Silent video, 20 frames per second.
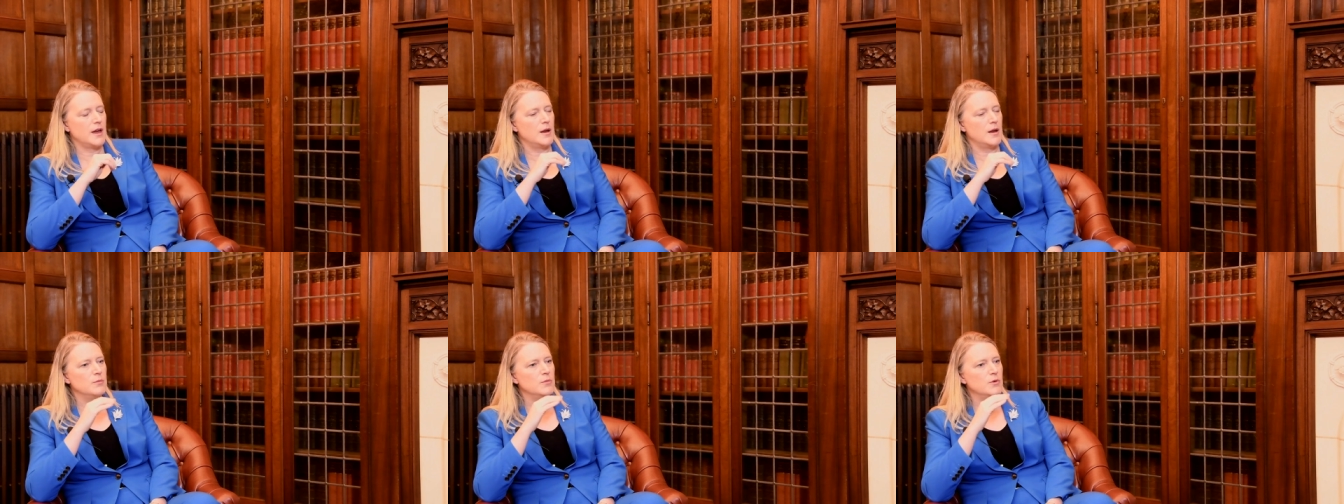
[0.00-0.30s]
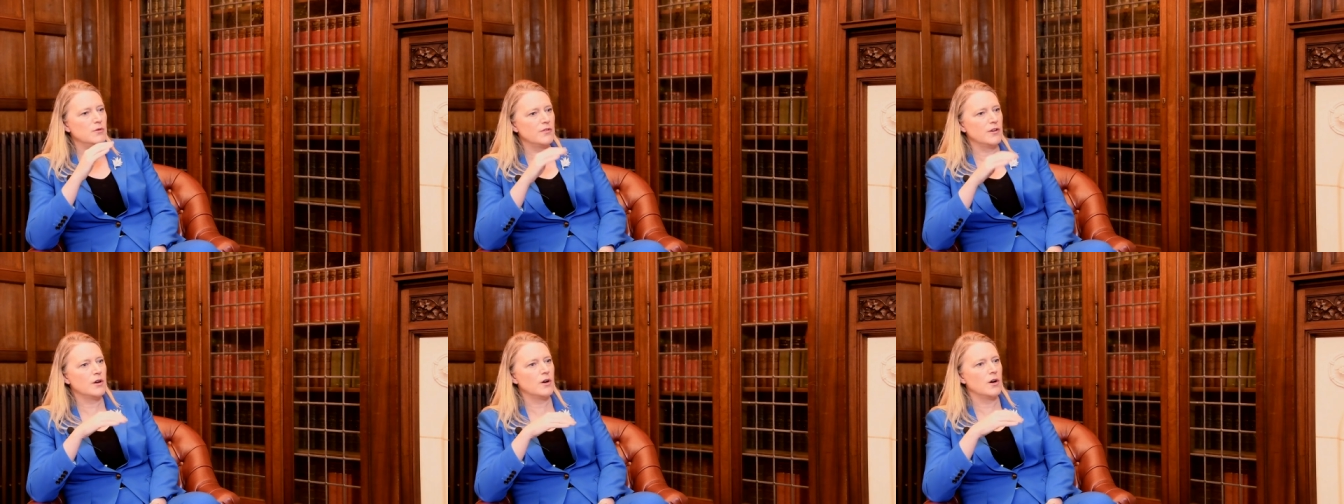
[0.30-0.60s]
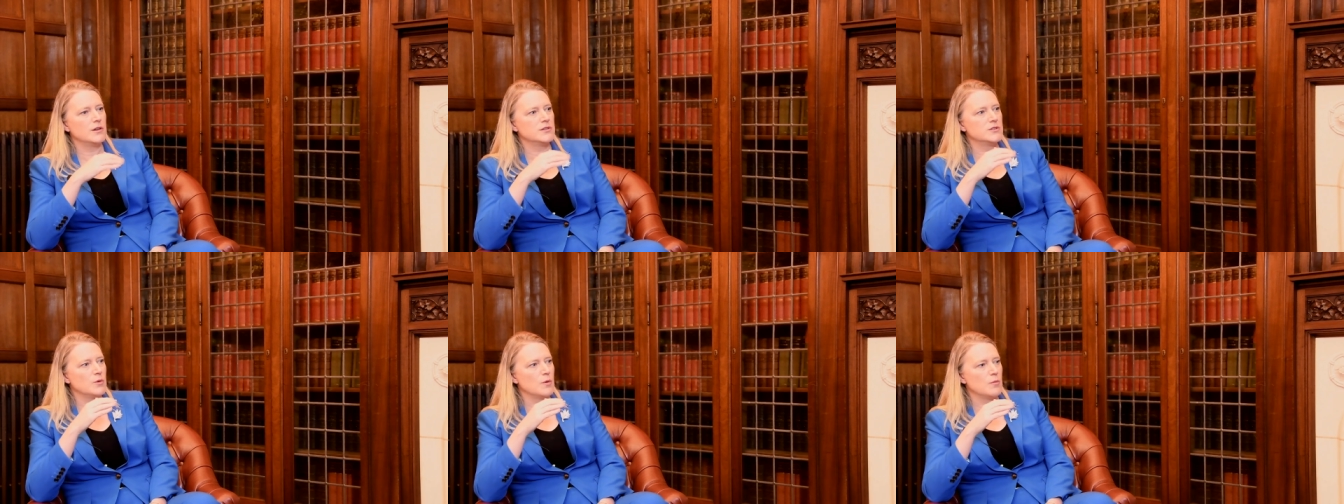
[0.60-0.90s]
and moving
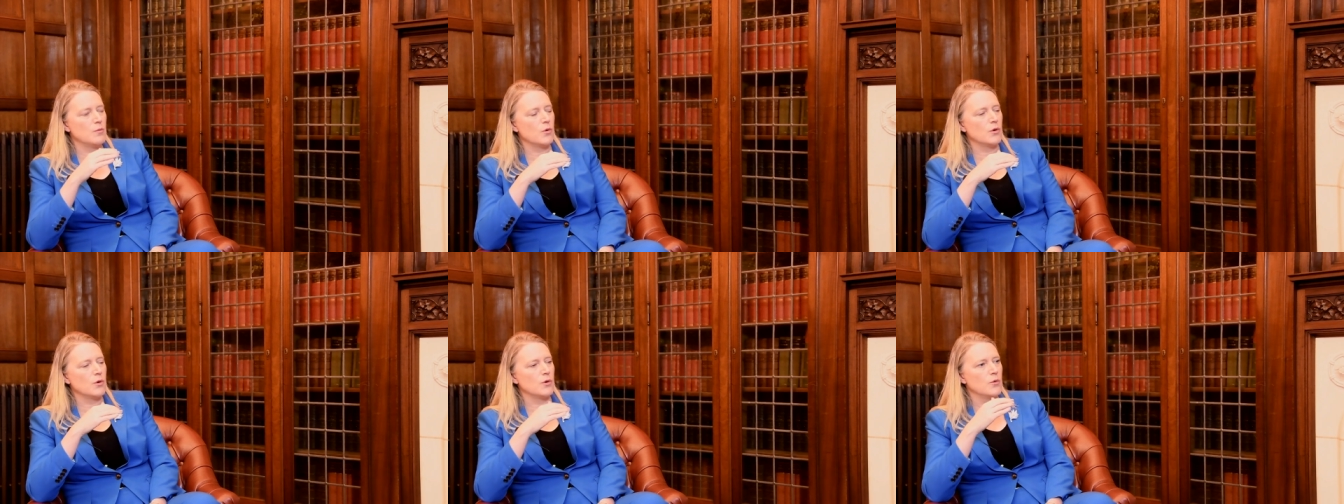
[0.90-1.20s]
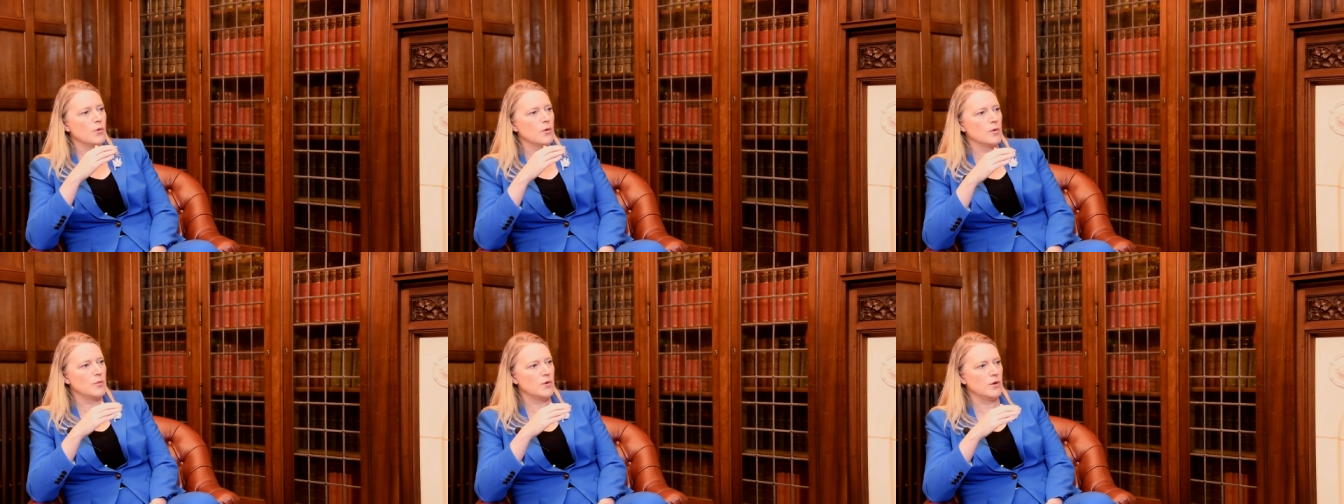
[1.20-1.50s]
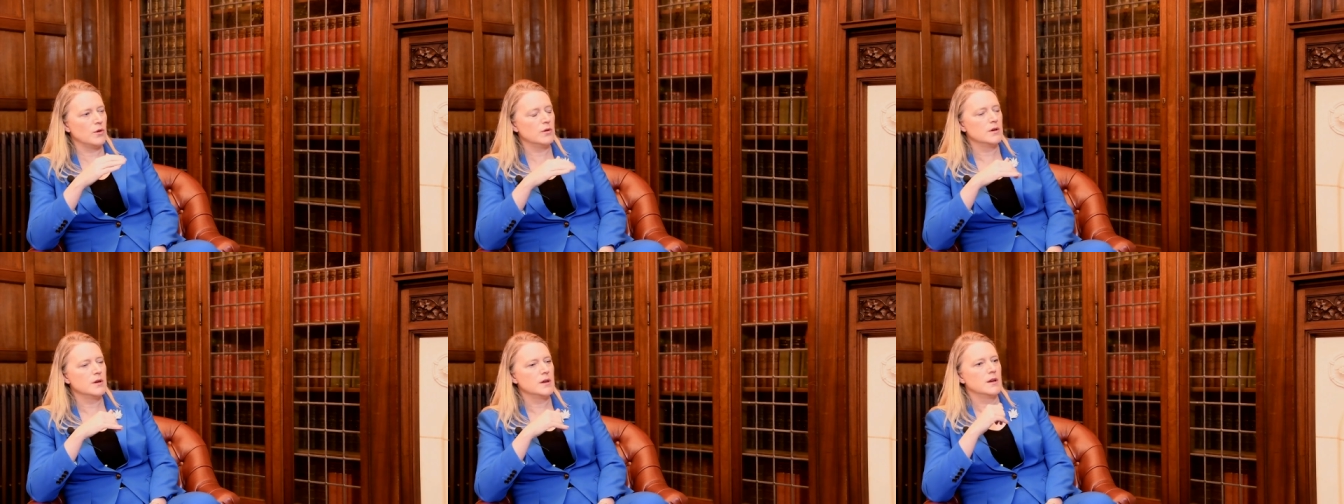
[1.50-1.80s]
on to a more
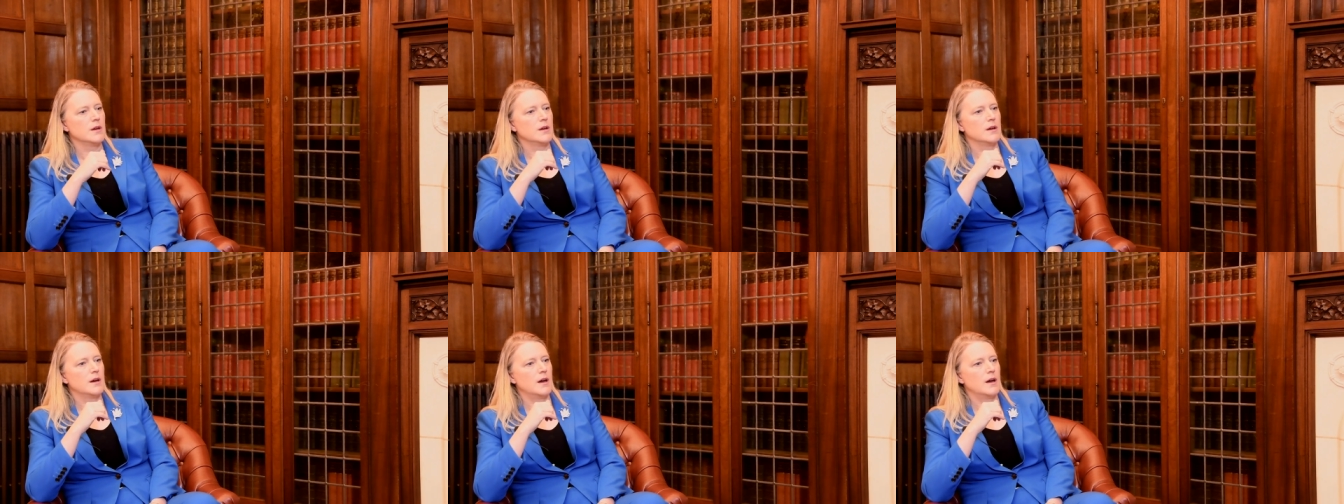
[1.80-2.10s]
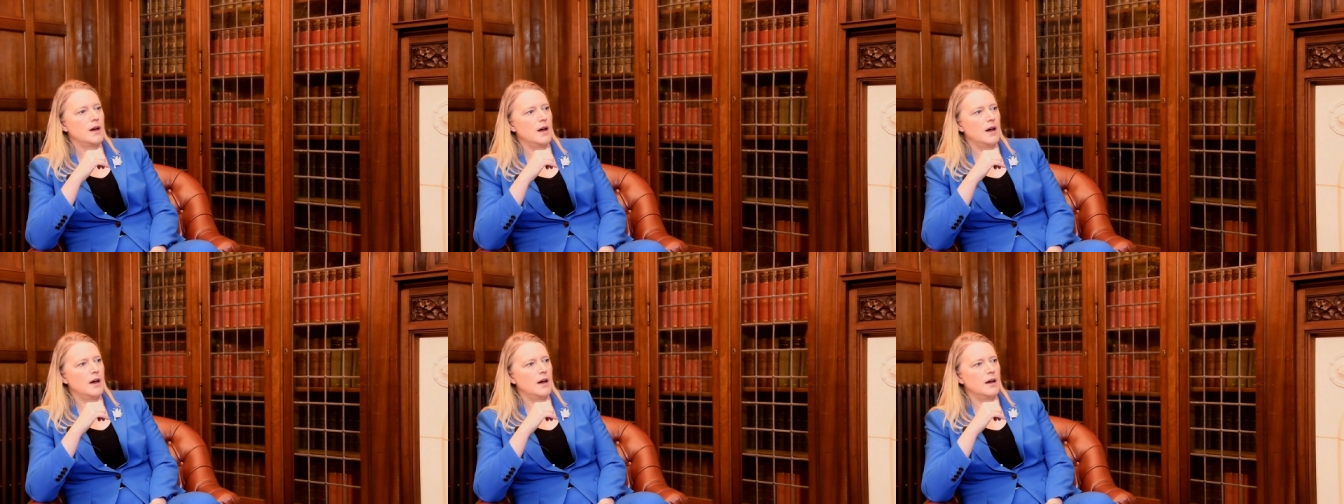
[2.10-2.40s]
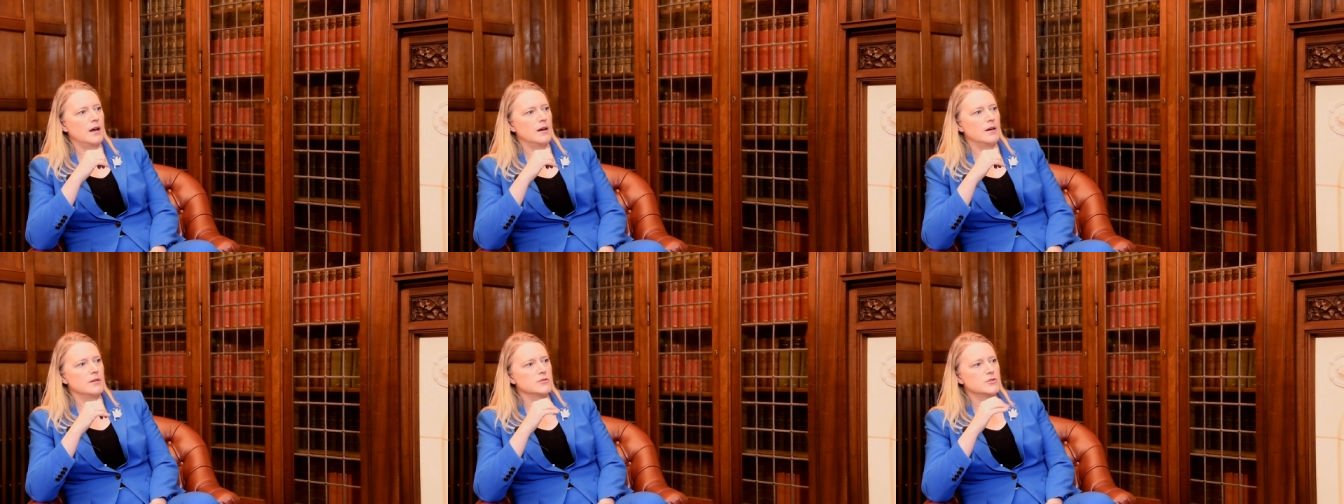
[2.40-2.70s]
normal
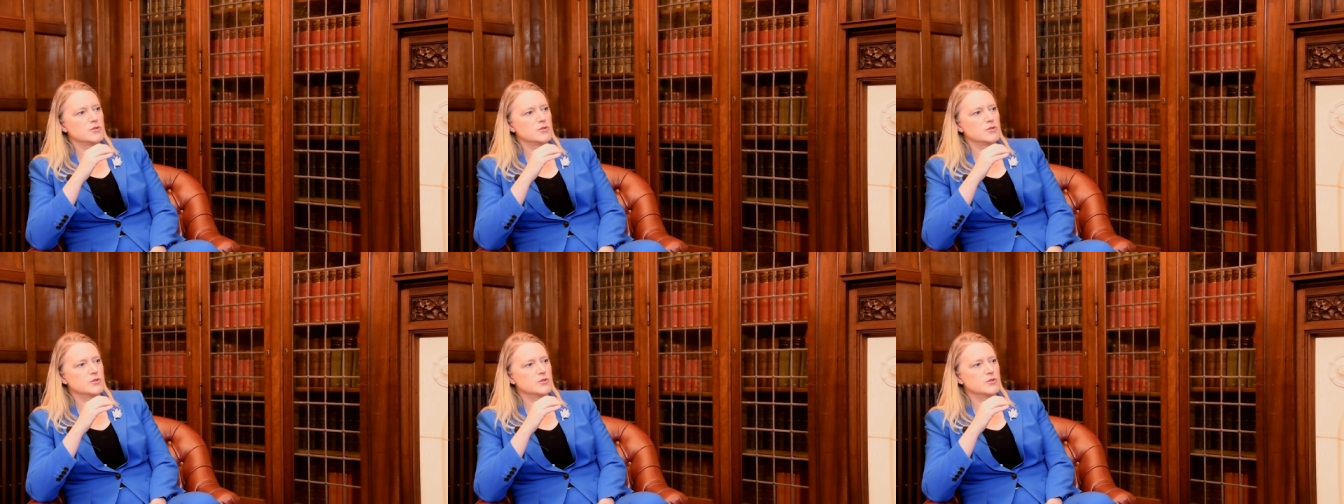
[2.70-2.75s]
uh,